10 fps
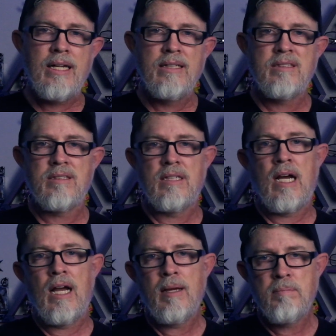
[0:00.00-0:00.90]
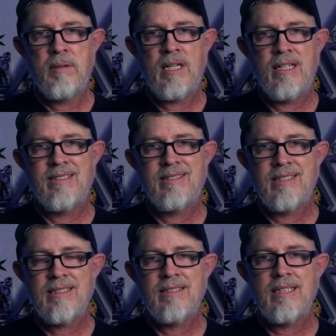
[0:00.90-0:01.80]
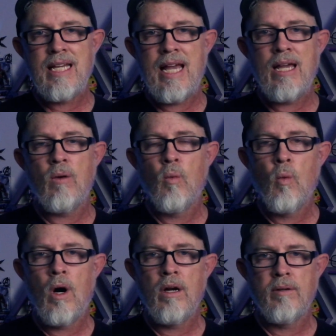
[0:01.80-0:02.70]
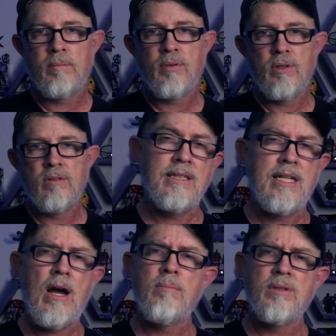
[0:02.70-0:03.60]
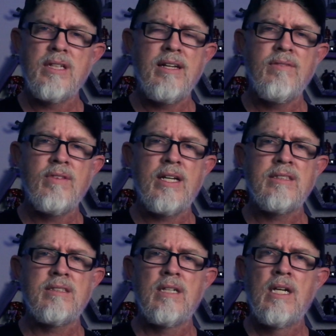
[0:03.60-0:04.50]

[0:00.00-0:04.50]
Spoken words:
it's Ip68 Waterproof. Now I believe that's